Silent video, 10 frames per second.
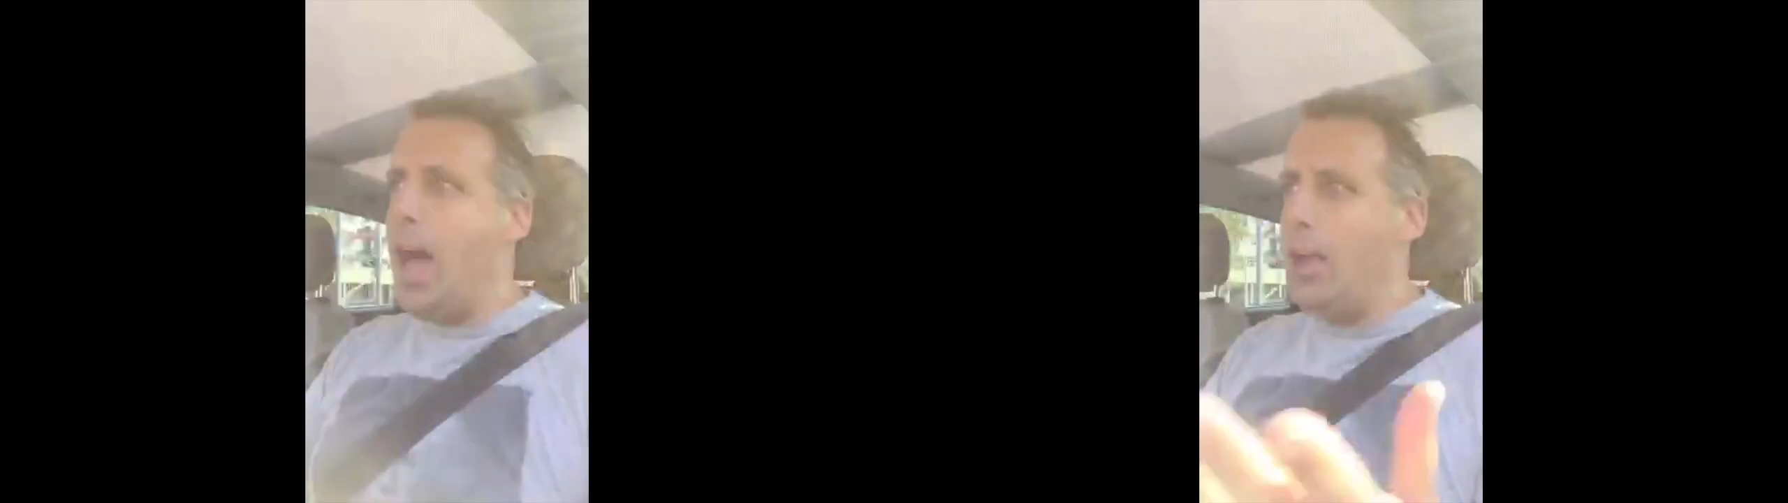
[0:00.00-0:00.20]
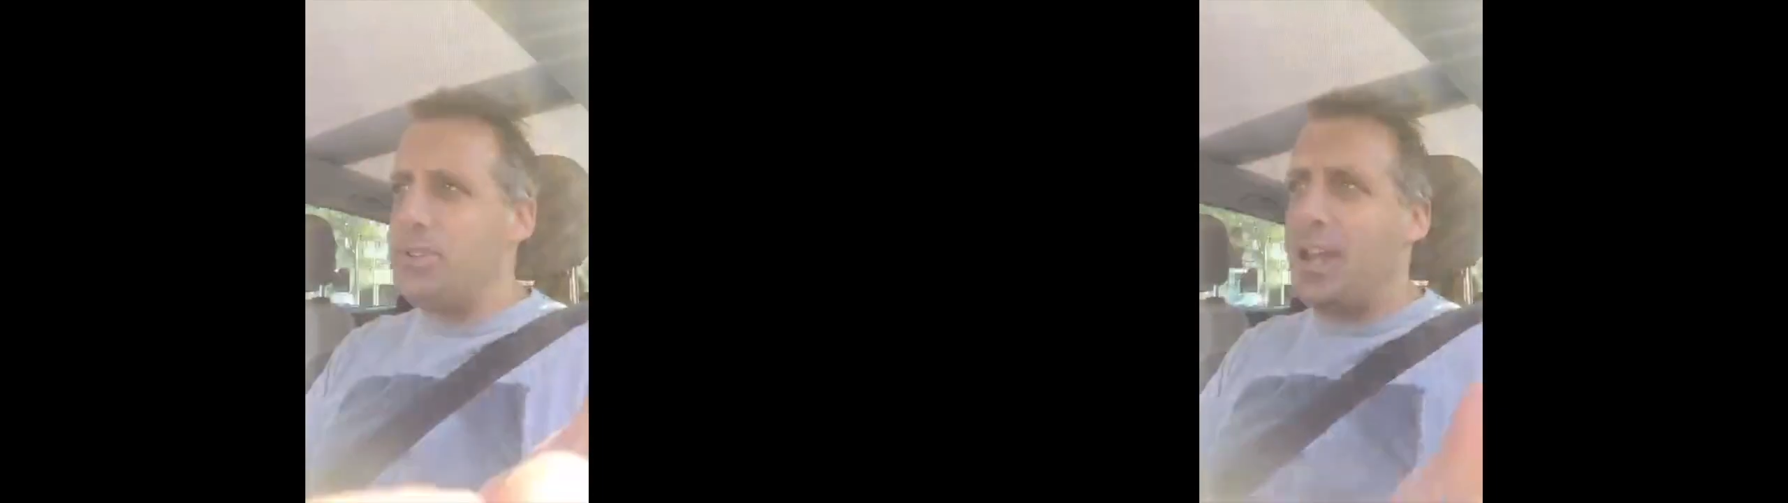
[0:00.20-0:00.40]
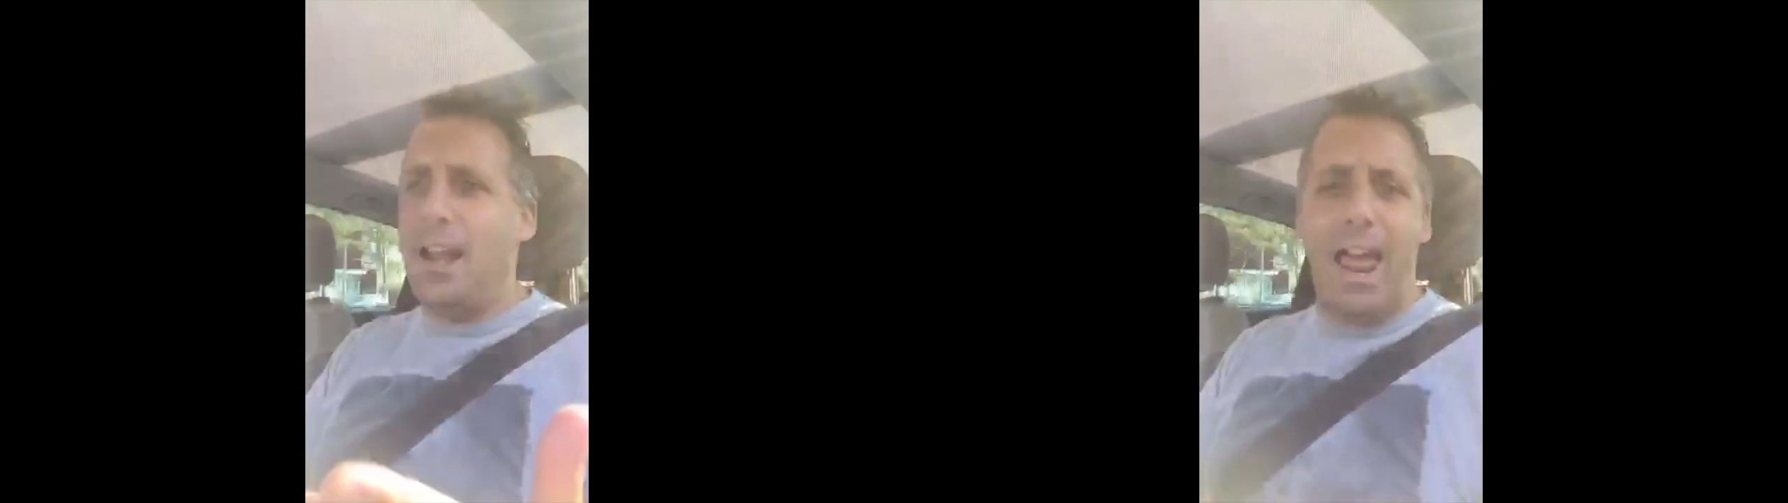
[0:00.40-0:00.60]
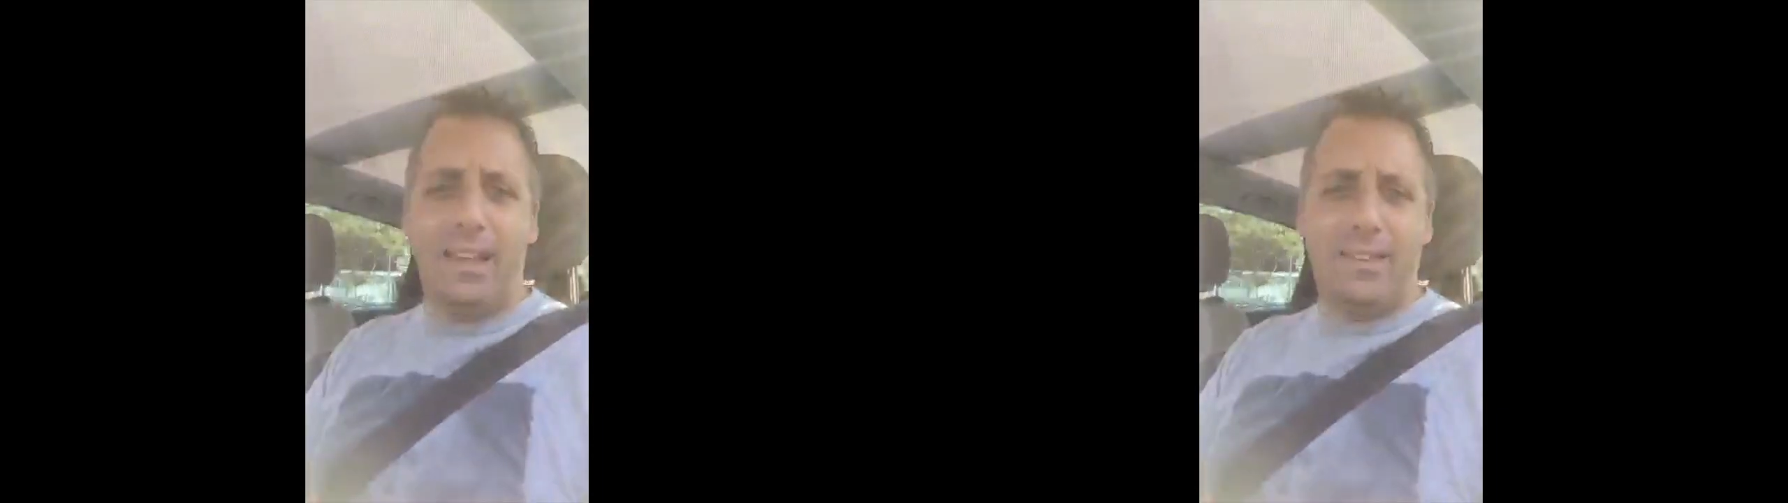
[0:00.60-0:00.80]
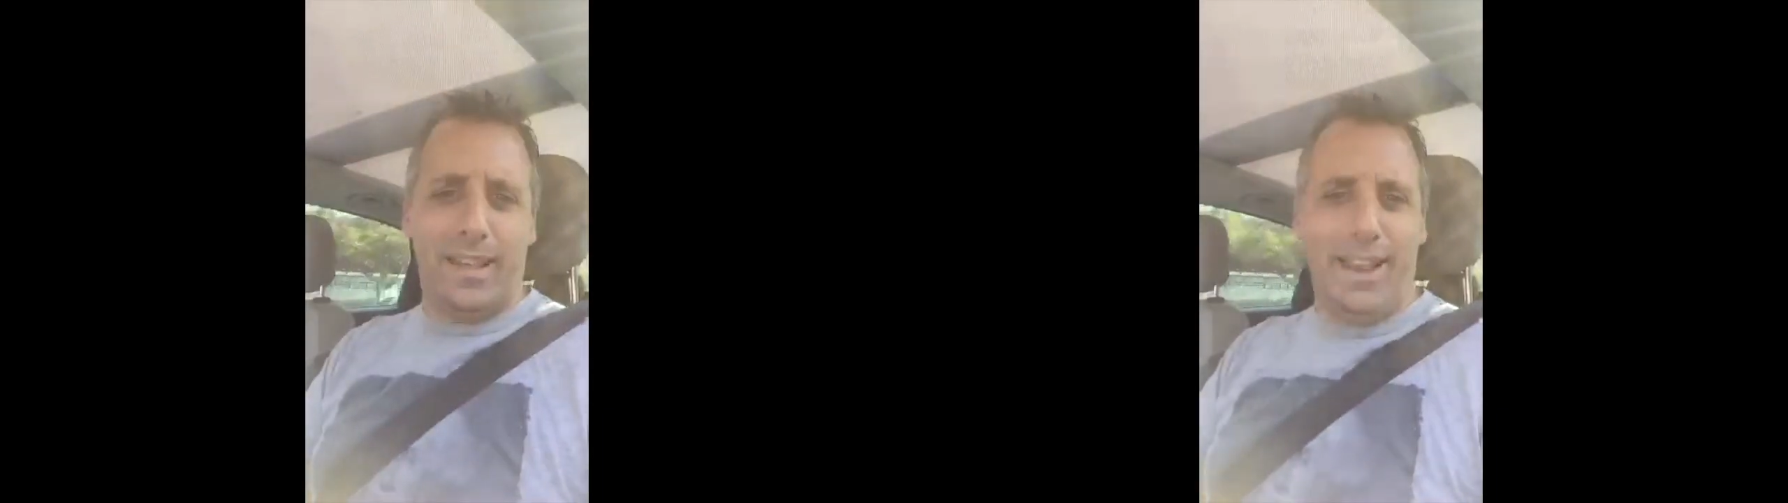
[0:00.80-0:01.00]
I almost got an
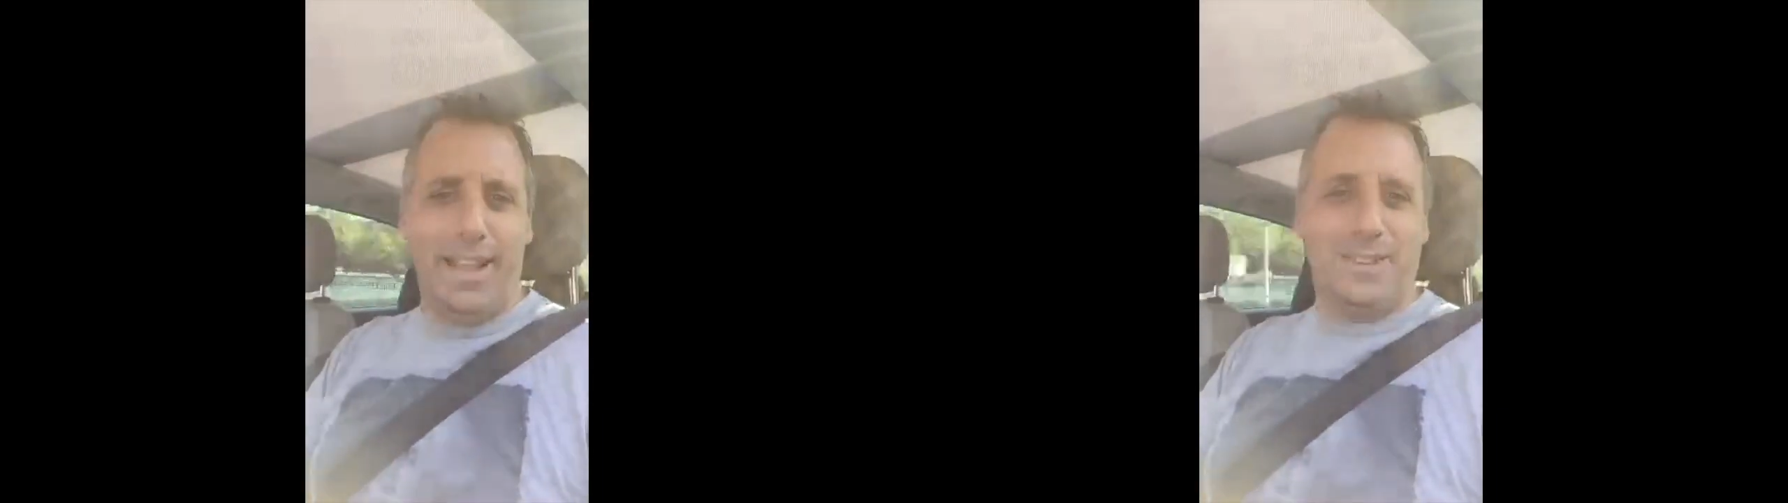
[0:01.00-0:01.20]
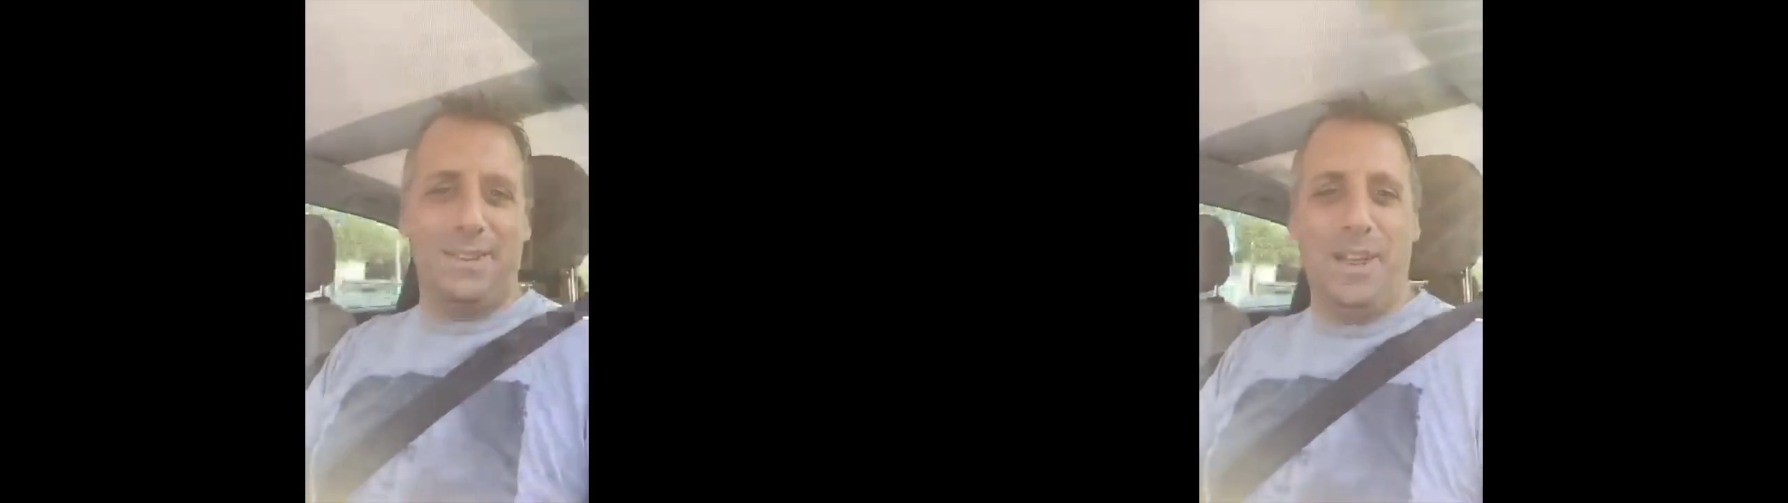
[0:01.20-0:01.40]
accident answering